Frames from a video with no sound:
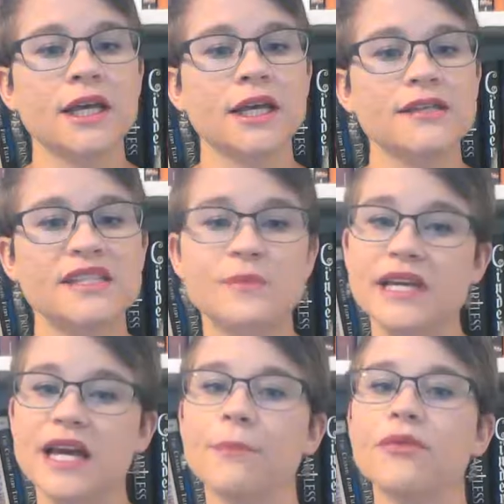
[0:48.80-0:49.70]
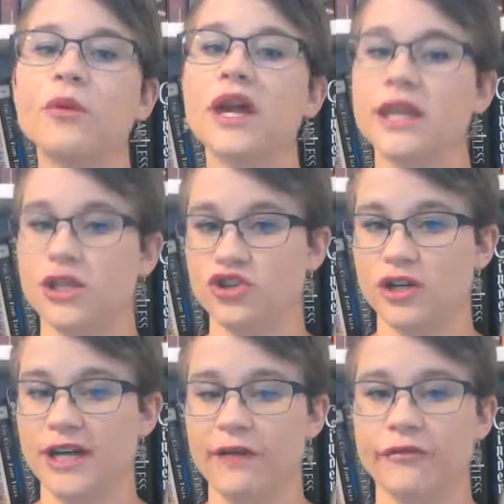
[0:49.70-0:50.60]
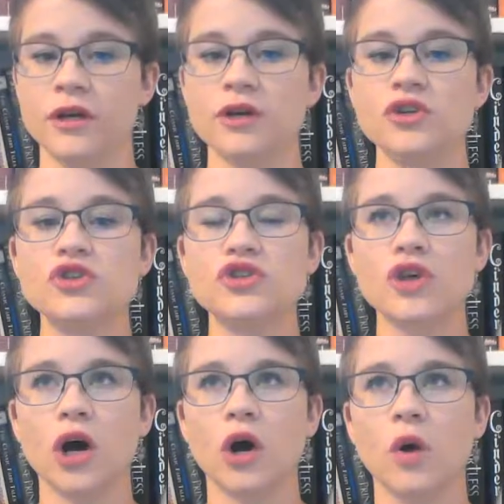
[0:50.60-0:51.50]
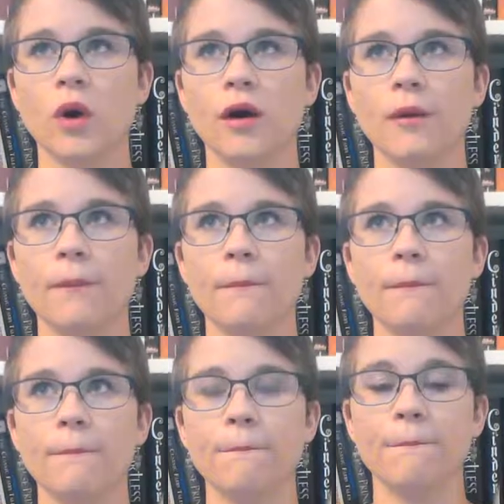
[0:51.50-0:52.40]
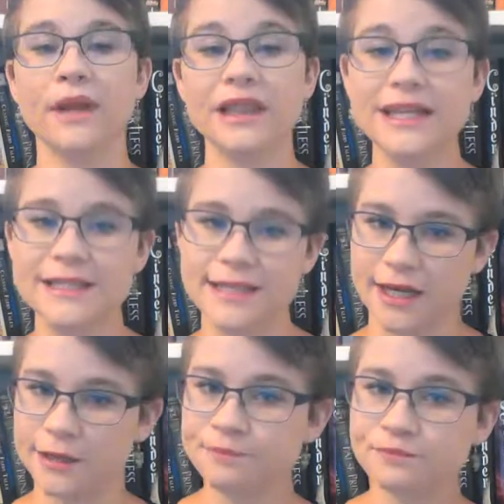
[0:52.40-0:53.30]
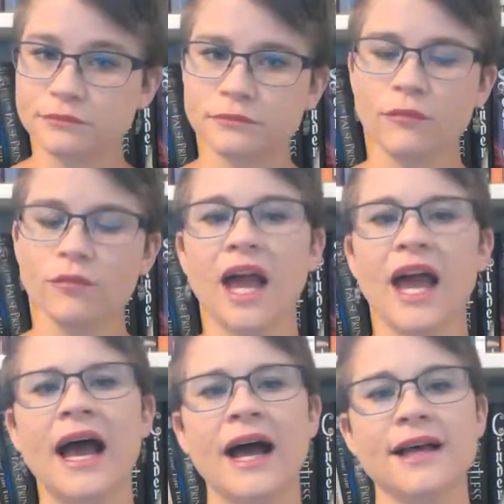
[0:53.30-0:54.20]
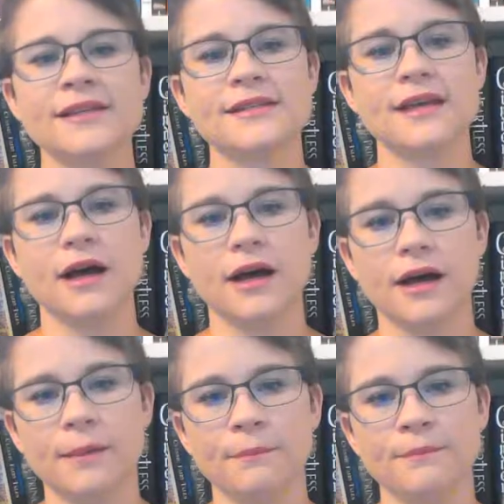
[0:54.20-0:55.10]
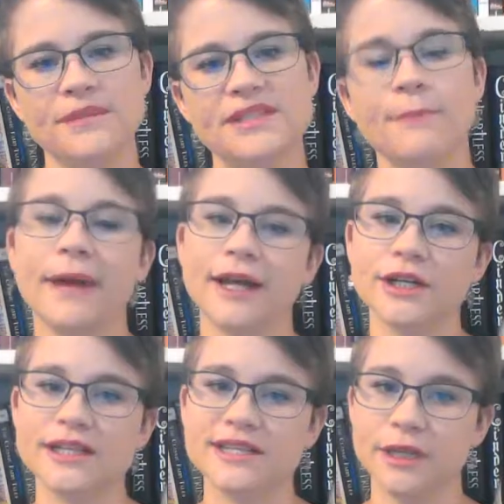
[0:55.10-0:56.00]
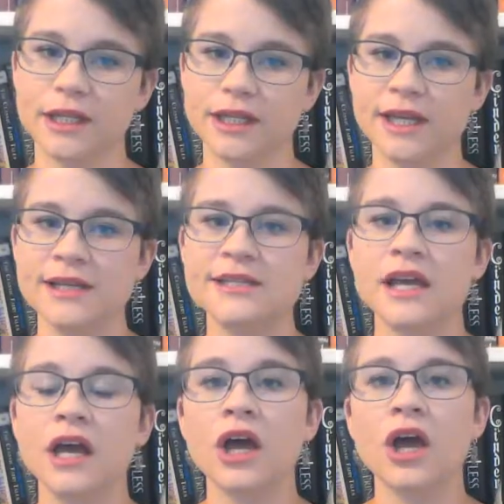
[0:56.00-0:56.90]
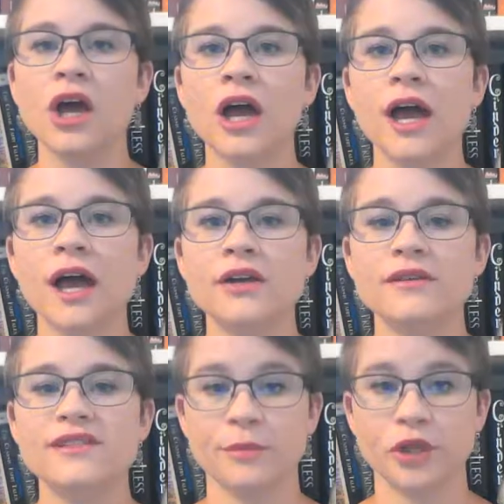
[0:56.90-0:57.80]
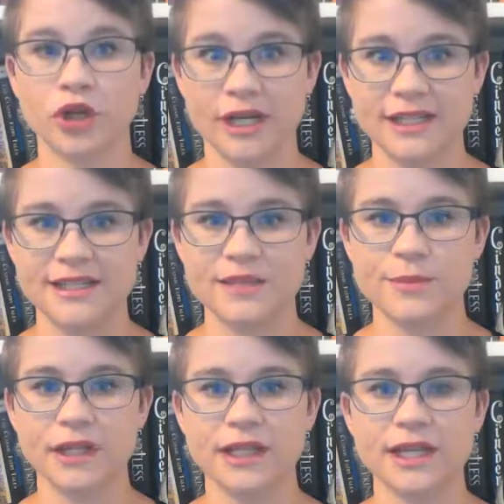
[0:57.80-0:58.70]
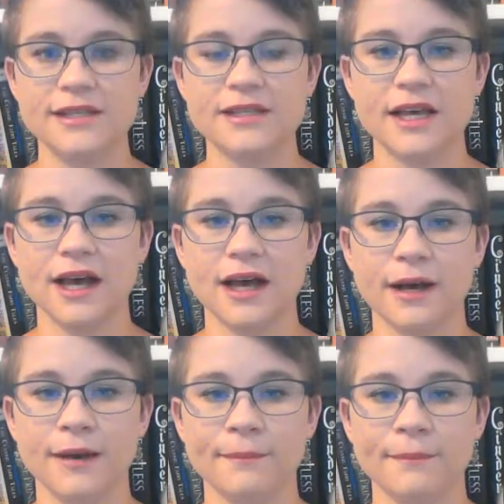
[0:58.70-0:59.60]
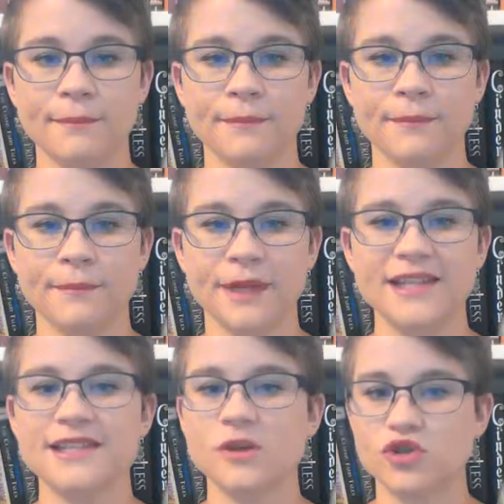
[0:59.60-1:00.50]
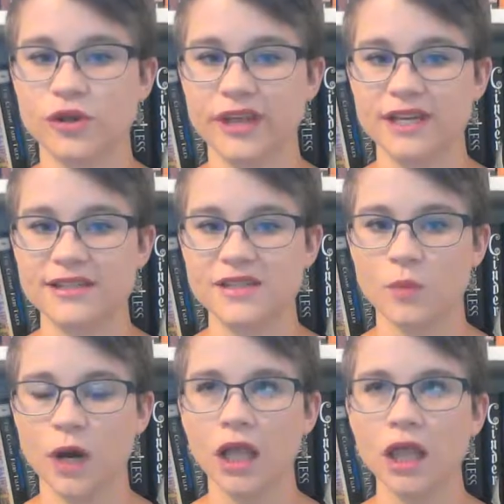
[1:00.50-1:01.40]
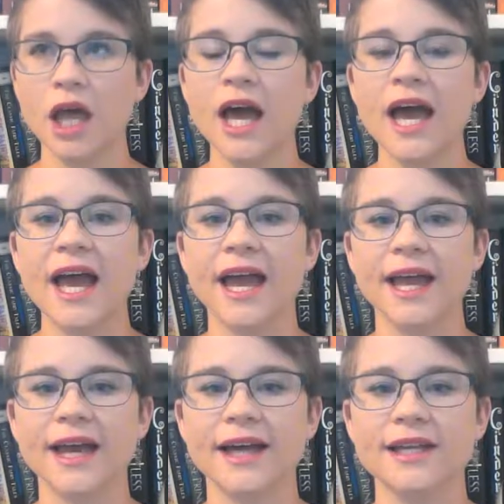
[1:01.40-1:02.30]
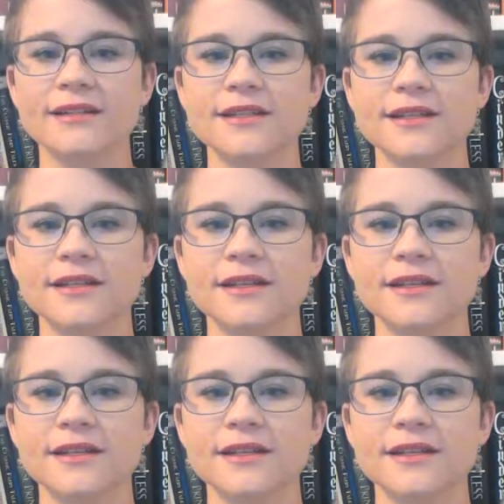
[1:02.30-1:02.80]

speak up the way they should have. So Belinda has um, some minor disabilities, some learning disabilities. Um, and social things as well. And